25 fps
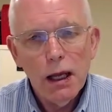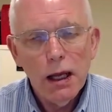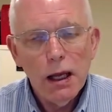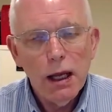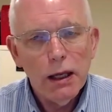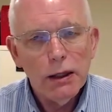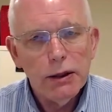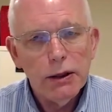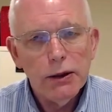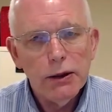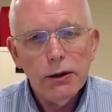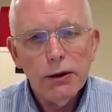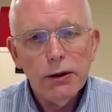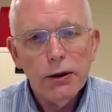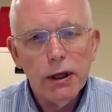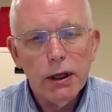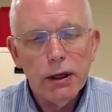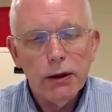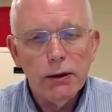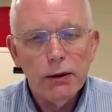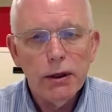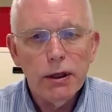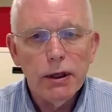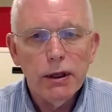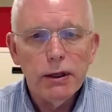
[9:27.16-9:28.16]
Another
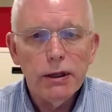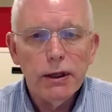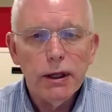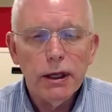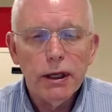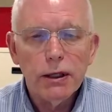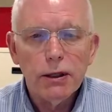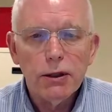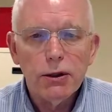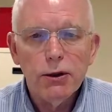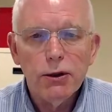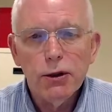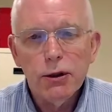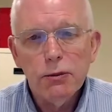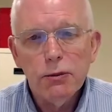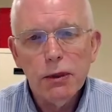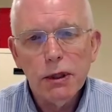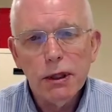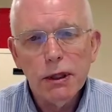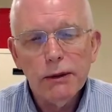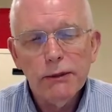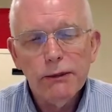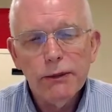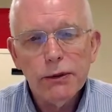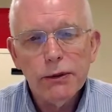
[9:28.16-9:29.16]
area that could
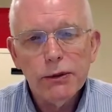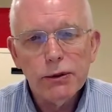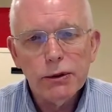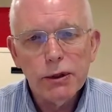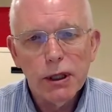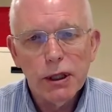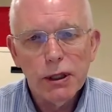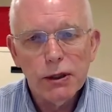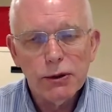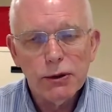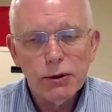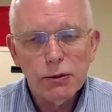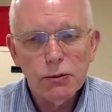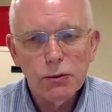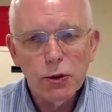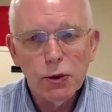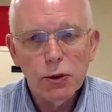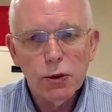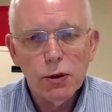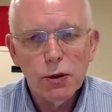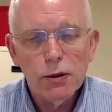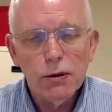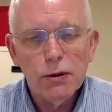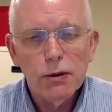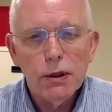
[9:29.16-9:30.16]
be emphasized
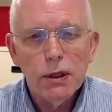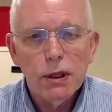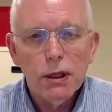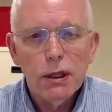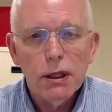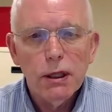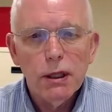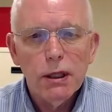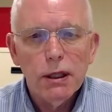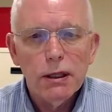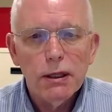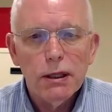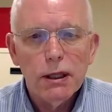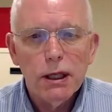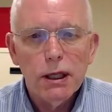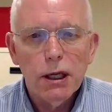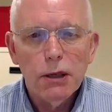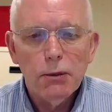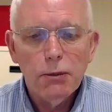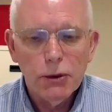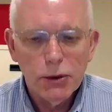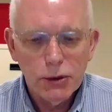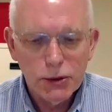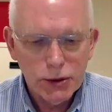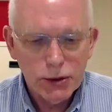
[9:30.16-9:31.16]
more to
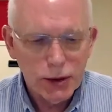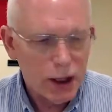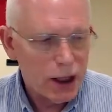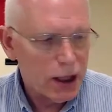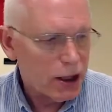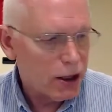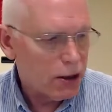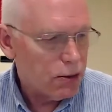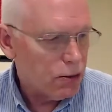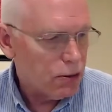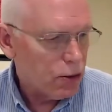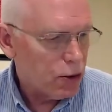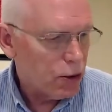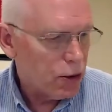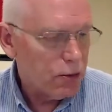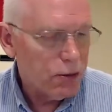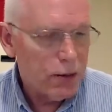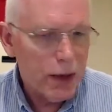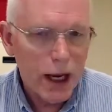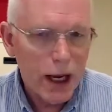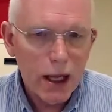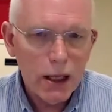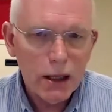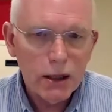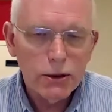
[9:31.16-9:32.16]
help us take a more
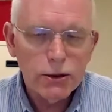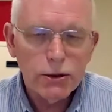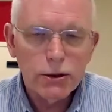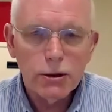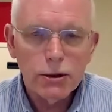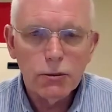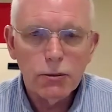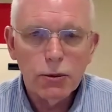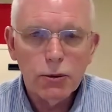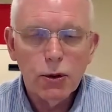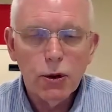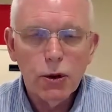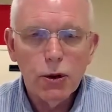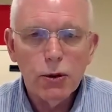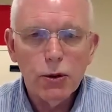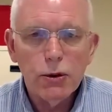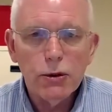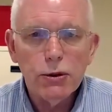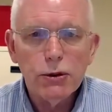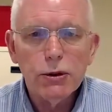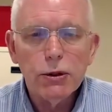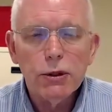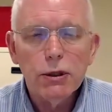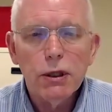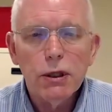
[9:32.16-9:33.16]
balanced
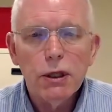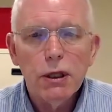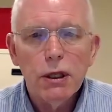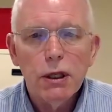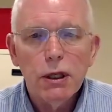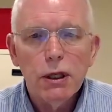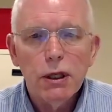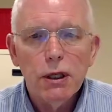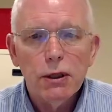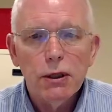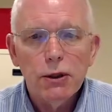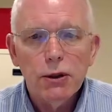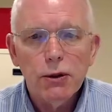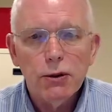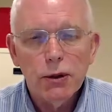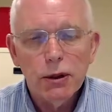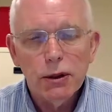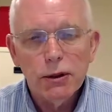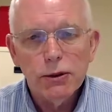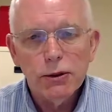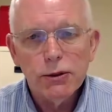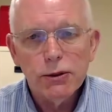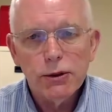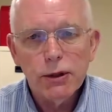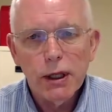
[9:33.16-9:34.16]
approach to
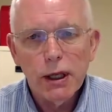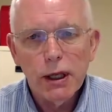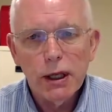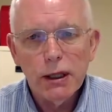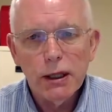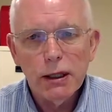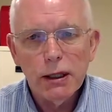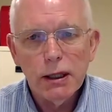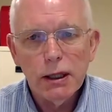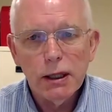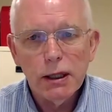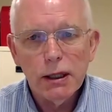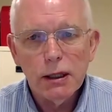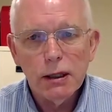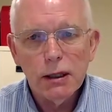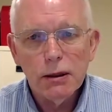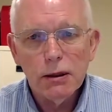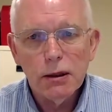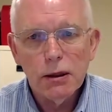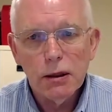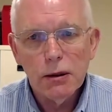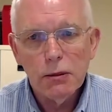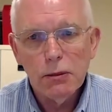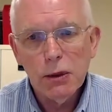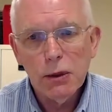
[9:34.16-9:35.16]
understanding
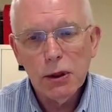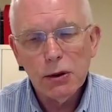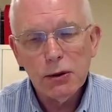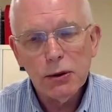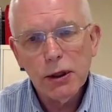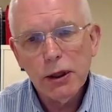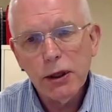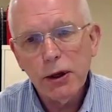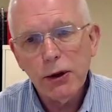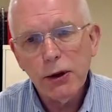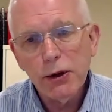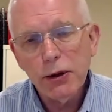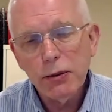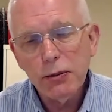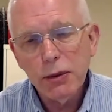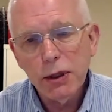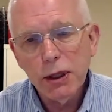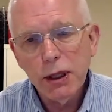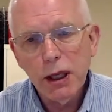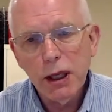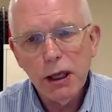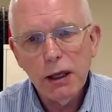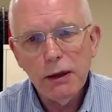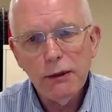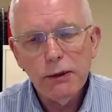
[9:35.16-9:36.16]
mental health and
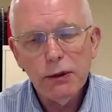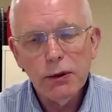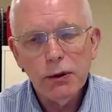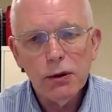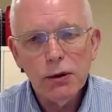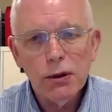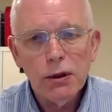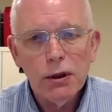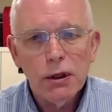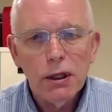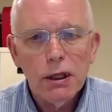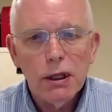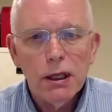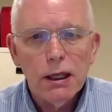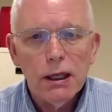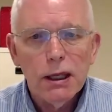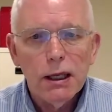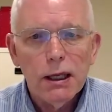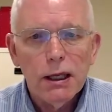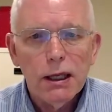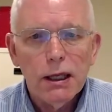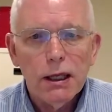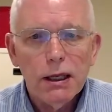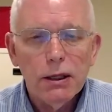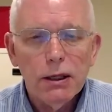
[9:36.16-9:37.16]
behavior
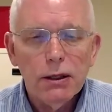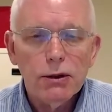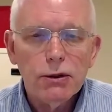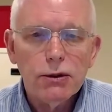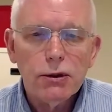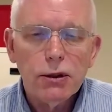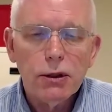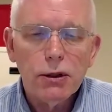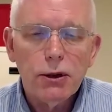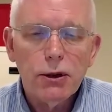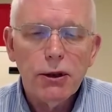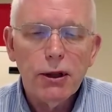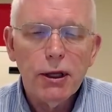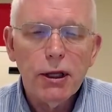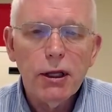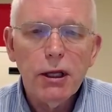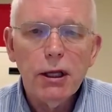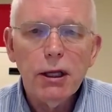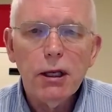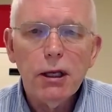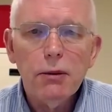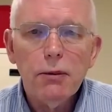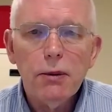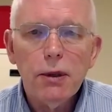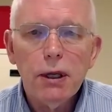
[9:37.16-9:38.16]
is
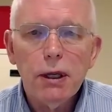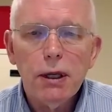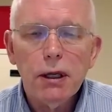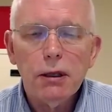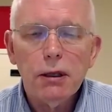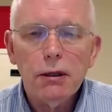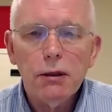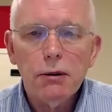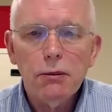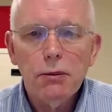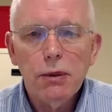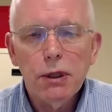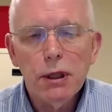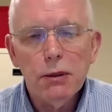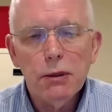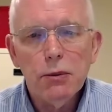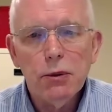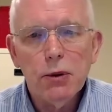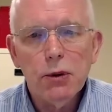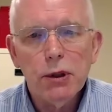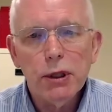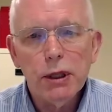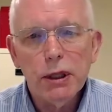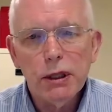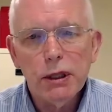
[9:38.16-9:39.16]
thinking about
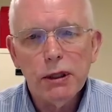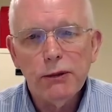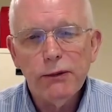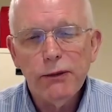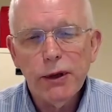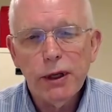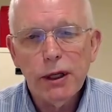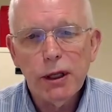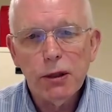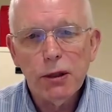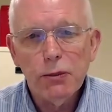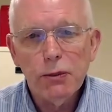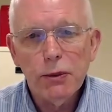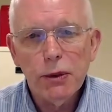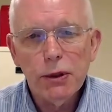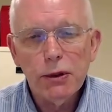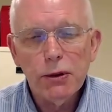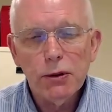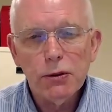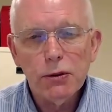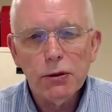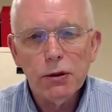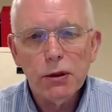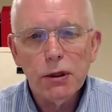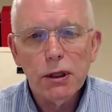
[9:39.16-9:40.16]
people in
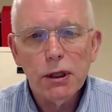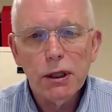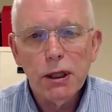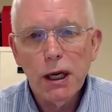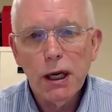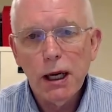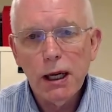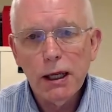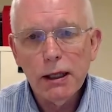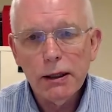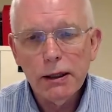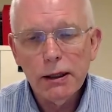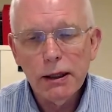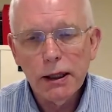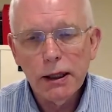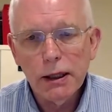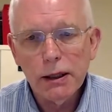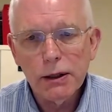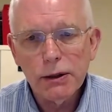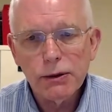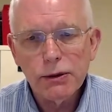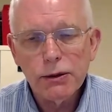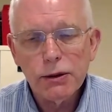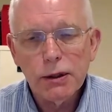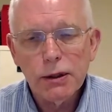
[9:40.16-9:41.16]
developmental
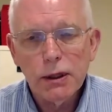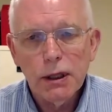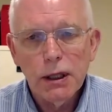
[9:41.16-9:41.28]
context.